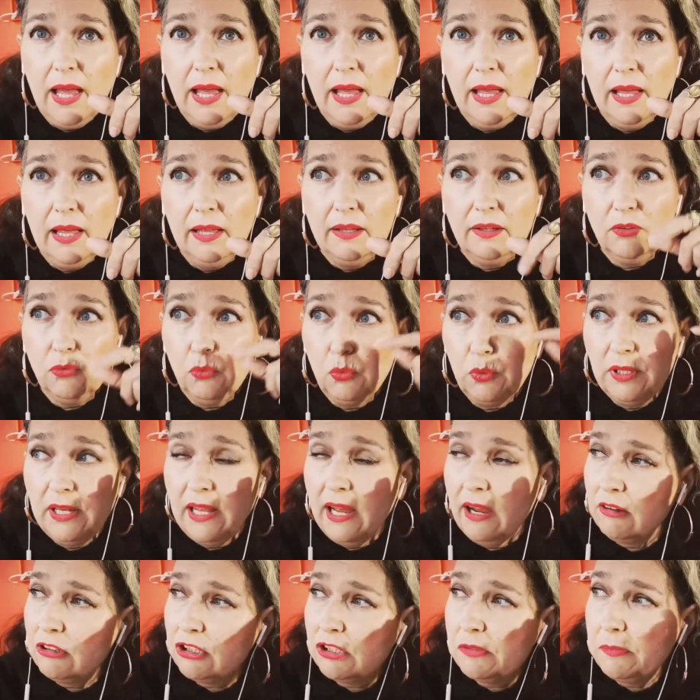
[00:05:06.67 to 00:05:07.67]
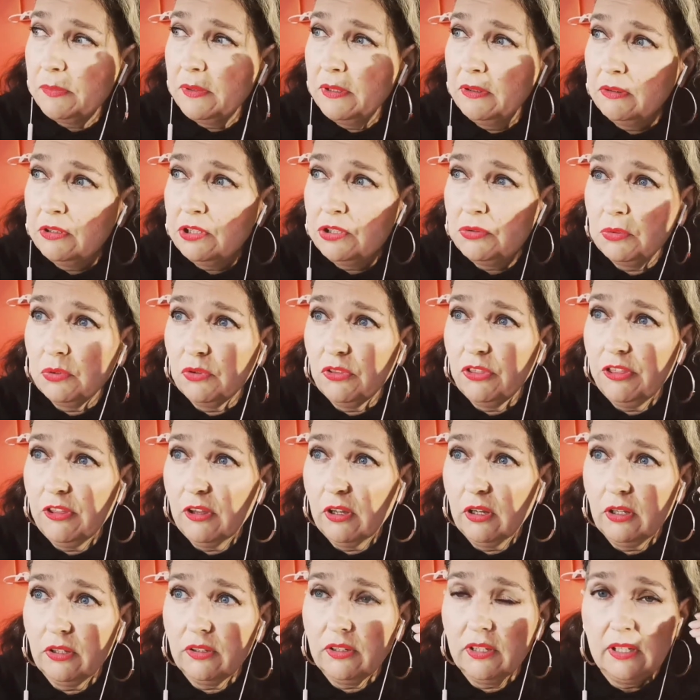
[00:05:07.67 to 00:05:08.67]
And with our spiritual
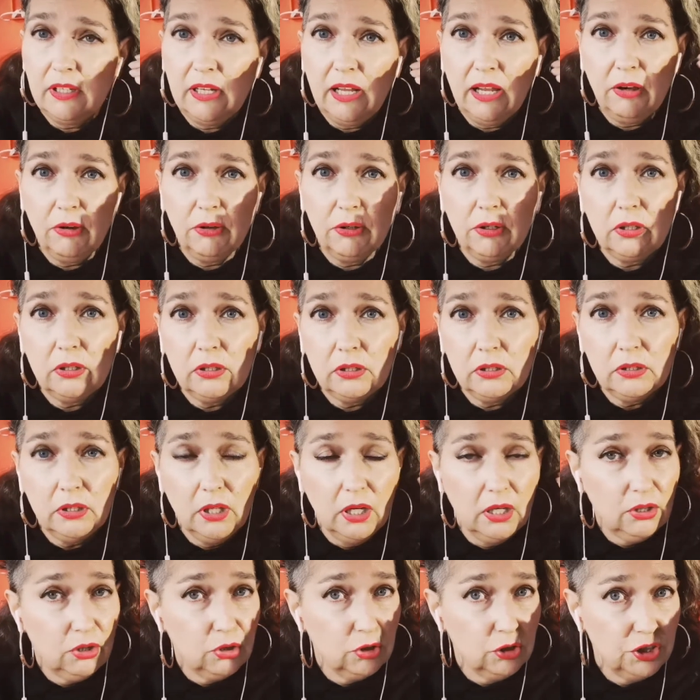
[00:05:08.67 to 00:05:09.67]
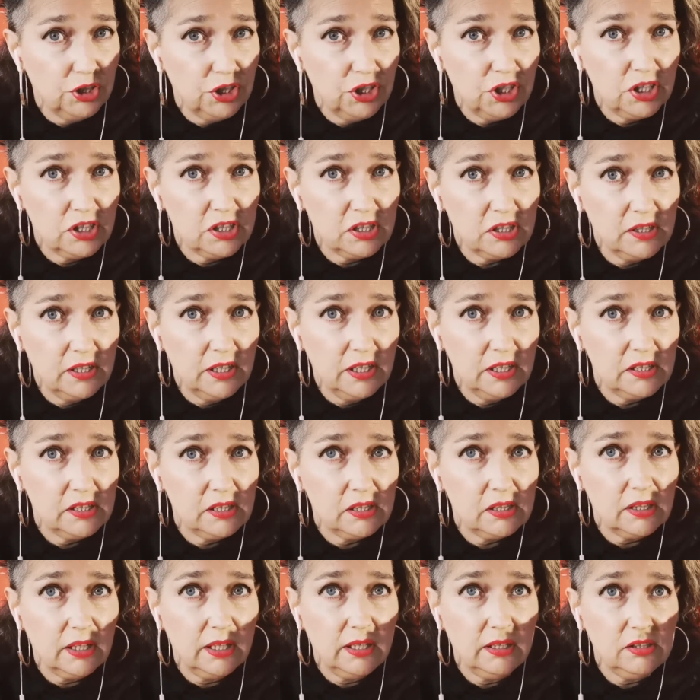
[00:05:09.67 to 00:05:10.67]
thought and our
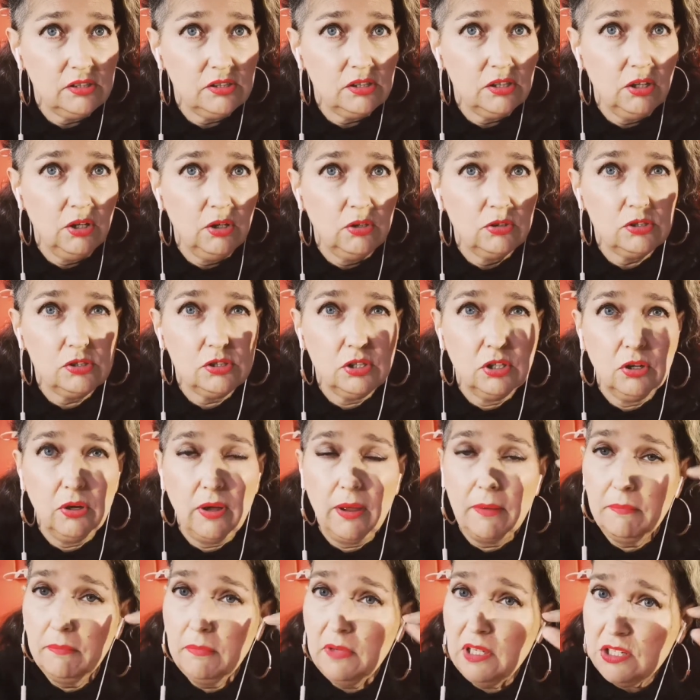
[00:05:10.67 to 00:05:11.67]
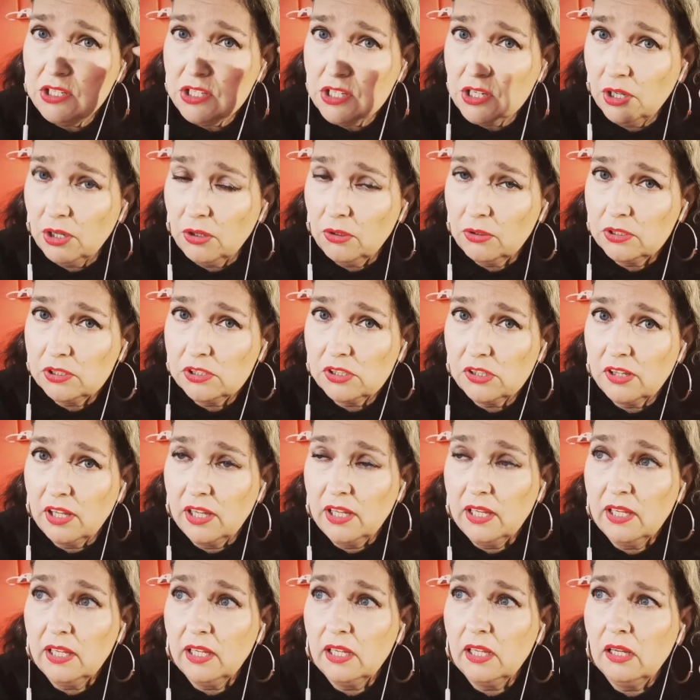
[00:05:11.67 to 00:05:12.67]
consciousness and so Michio is
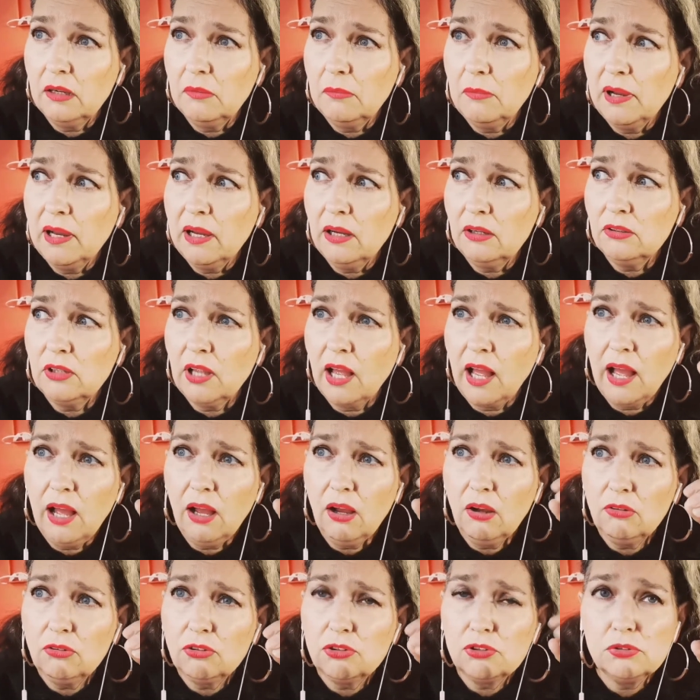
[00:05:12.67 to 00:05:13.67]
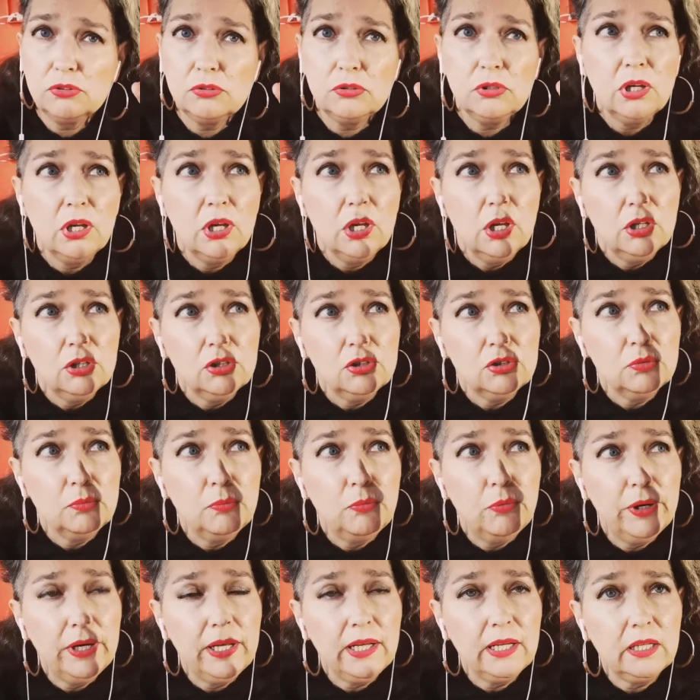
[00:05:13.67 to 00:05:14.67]
thinking about how to
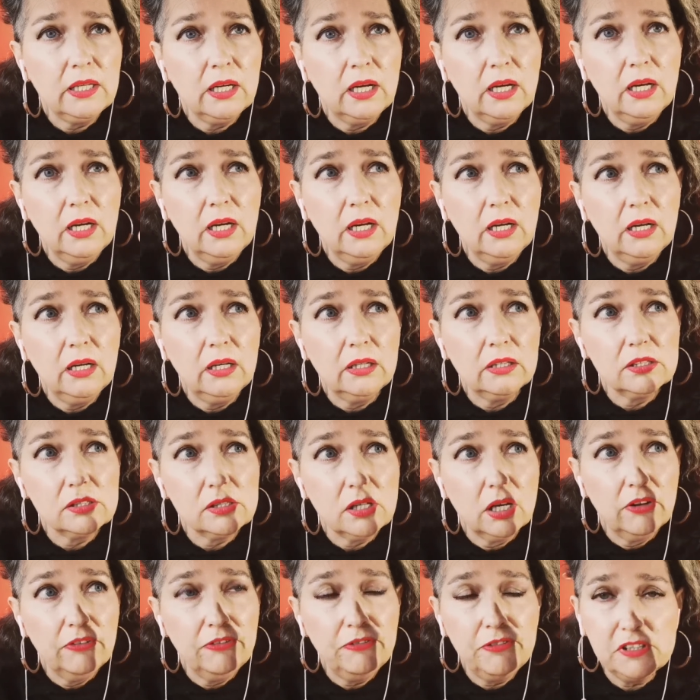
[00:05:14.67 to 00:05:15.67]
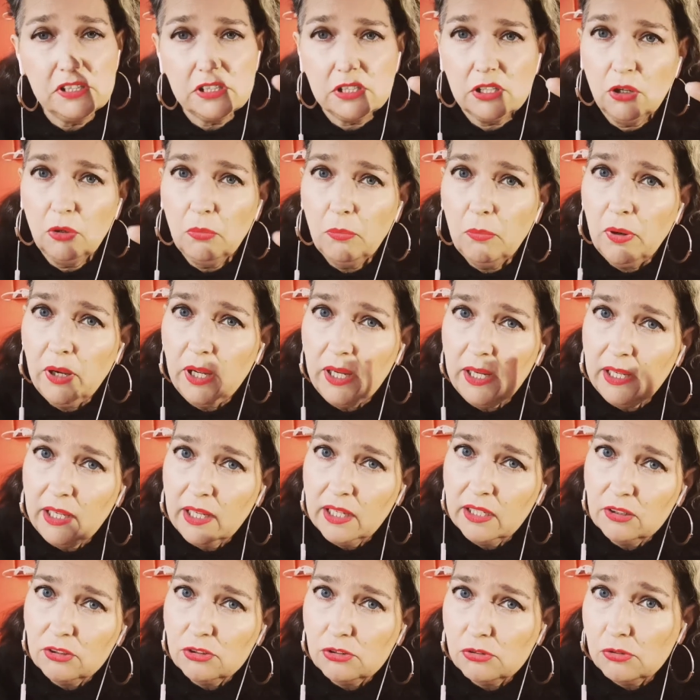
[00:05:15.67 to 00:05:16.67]
bring a physical body
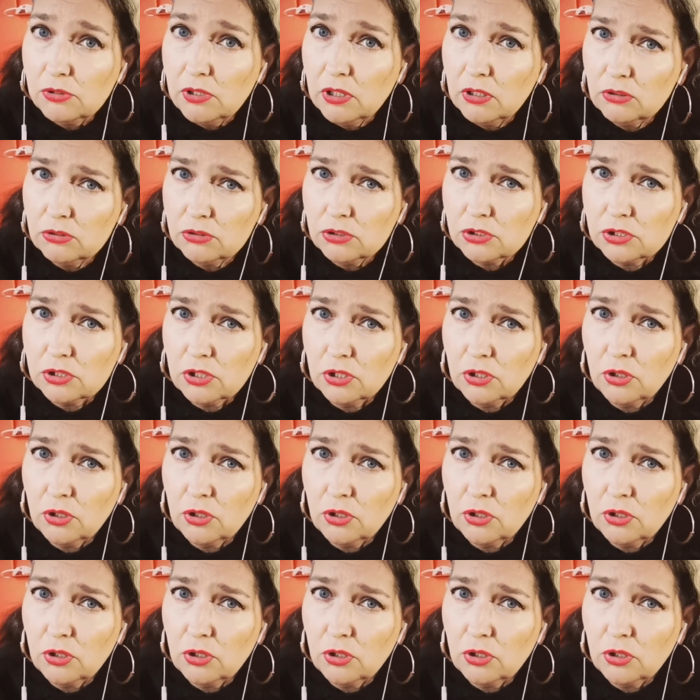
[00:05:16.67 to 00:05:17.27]
into those